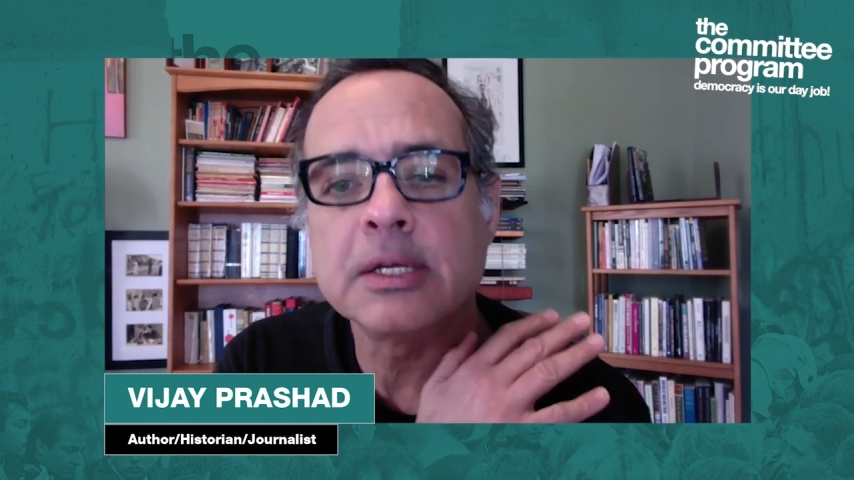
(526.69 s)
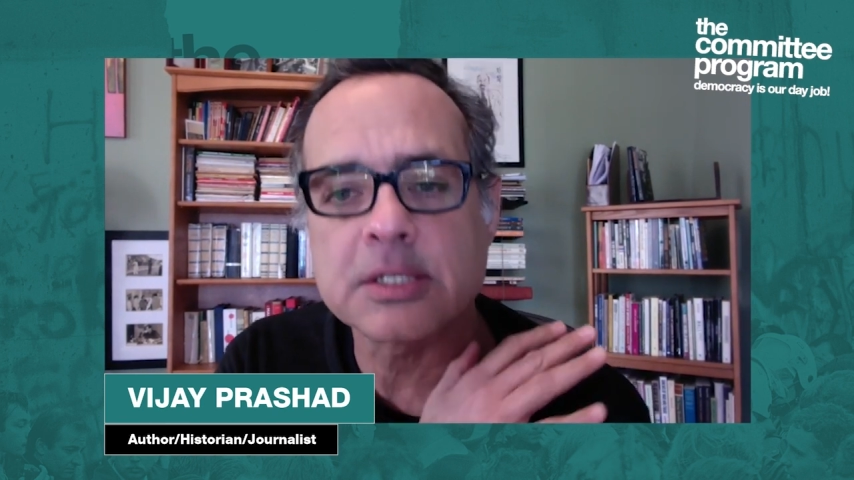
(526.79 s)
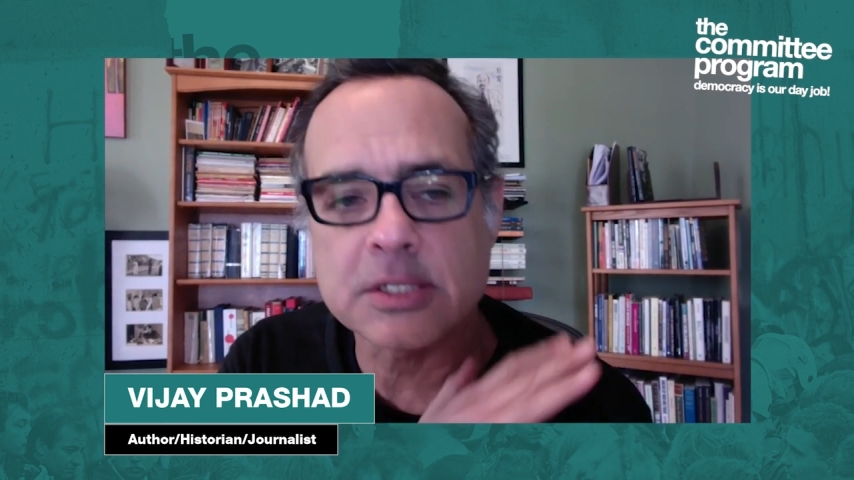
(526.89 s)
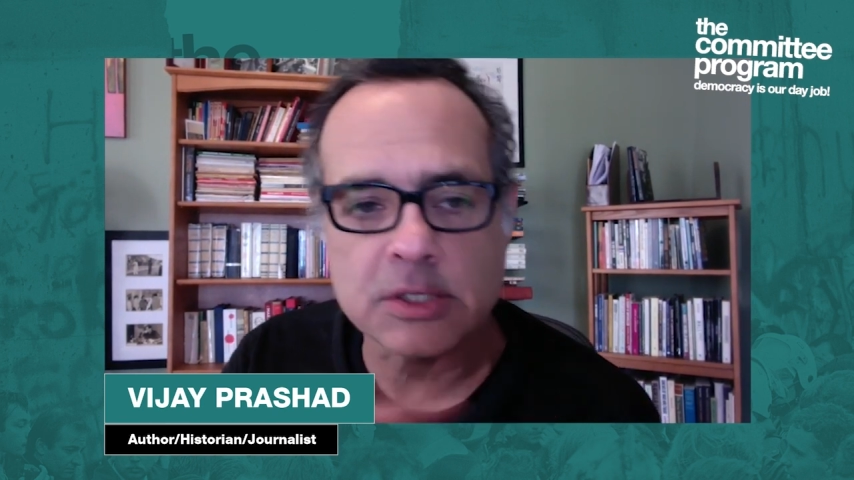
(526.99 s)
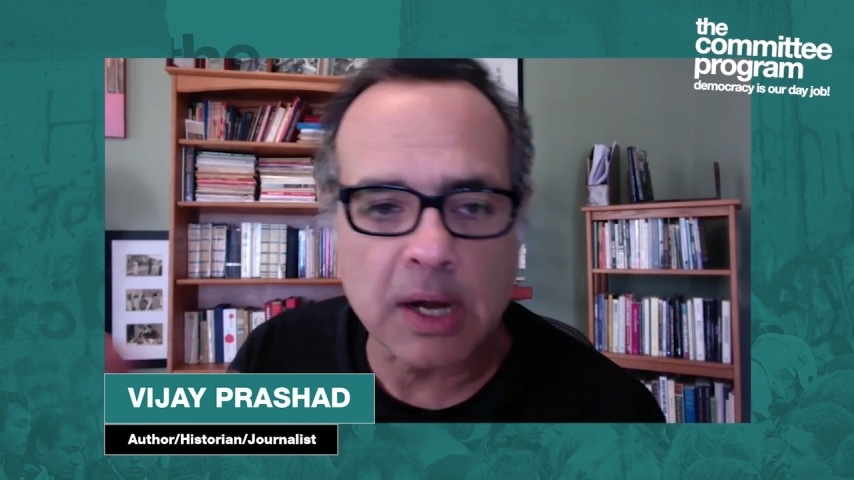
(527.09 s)

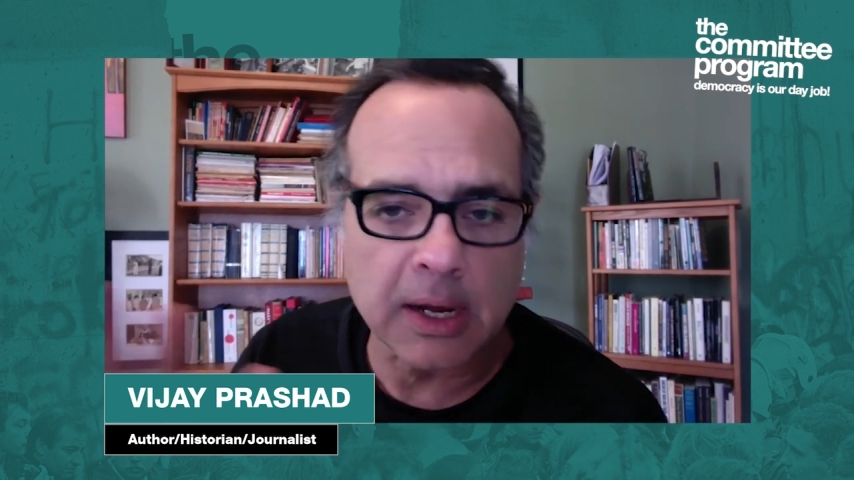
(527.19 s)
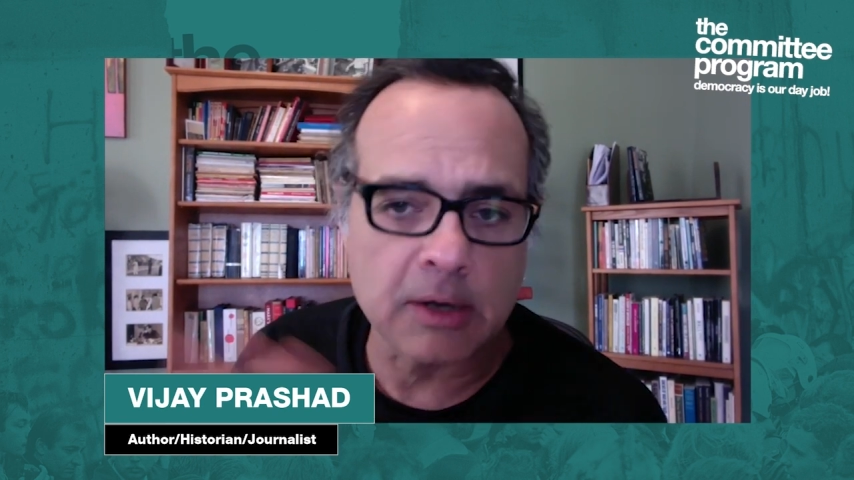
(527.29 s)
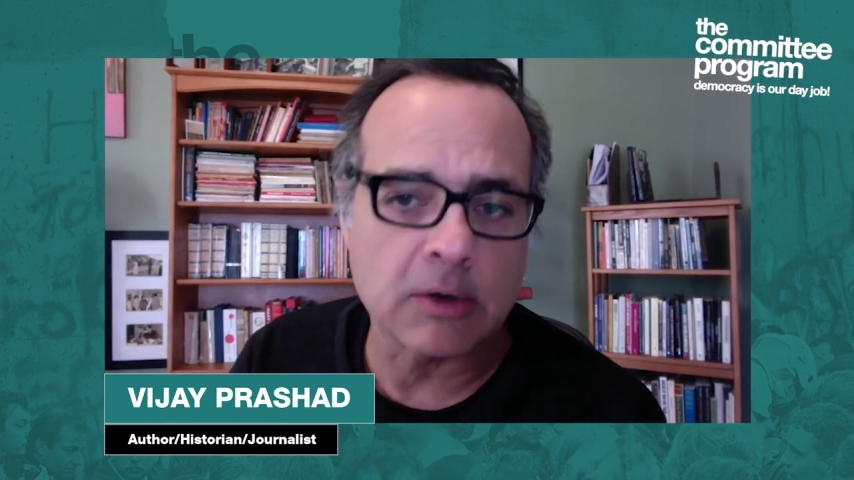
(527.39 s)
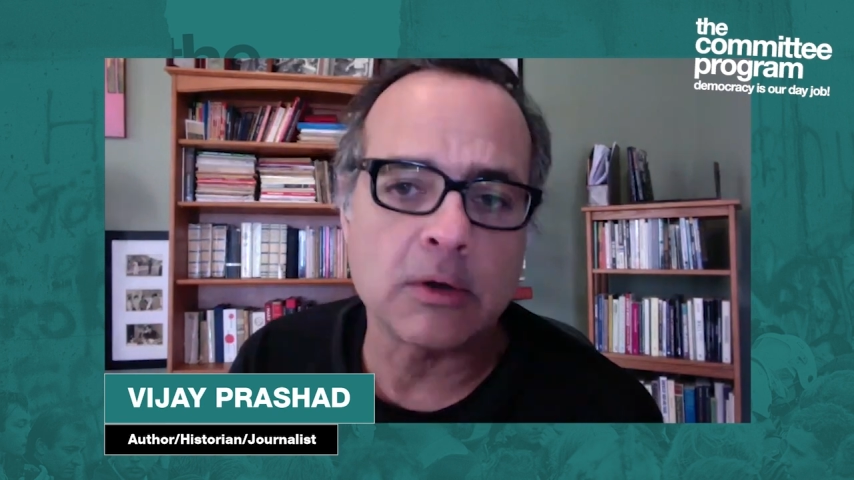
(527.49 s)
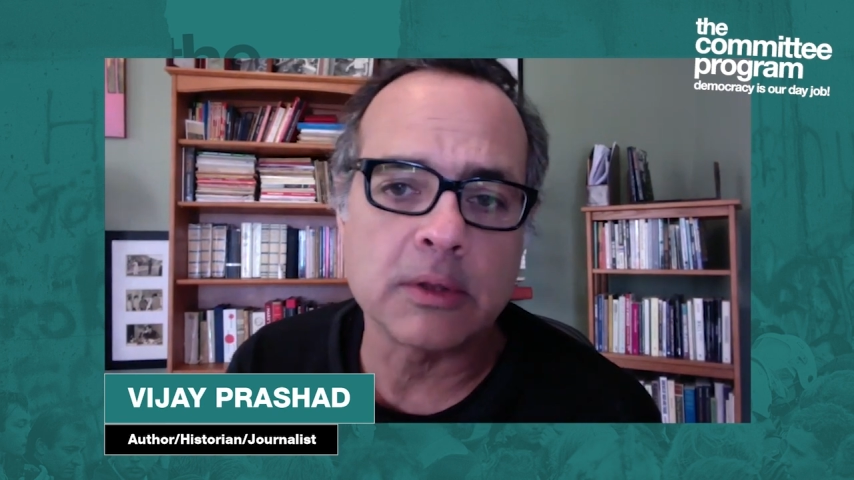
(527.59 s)

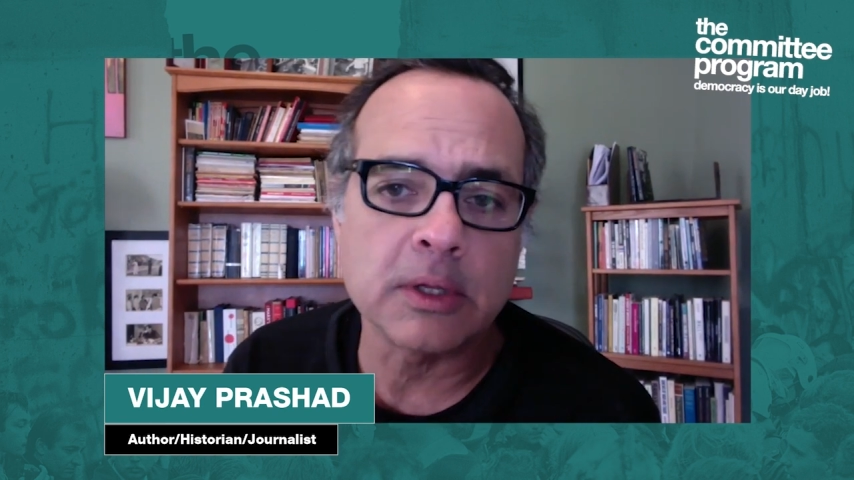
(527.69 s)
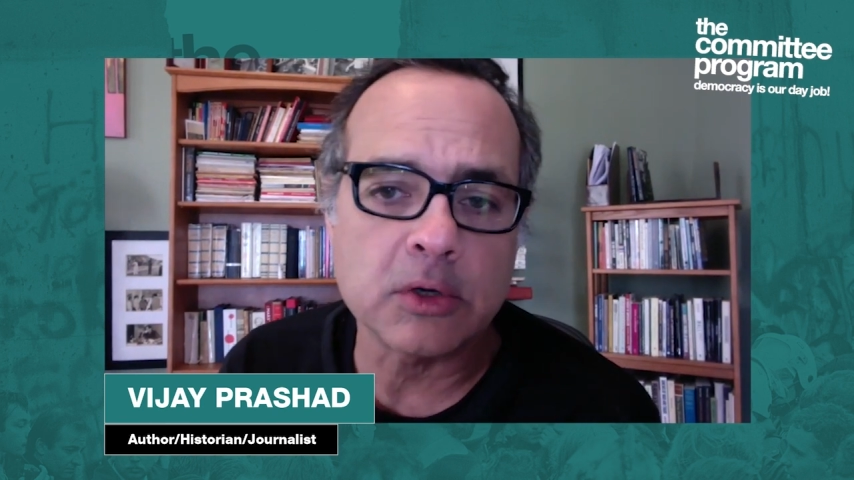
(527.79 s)
struck on the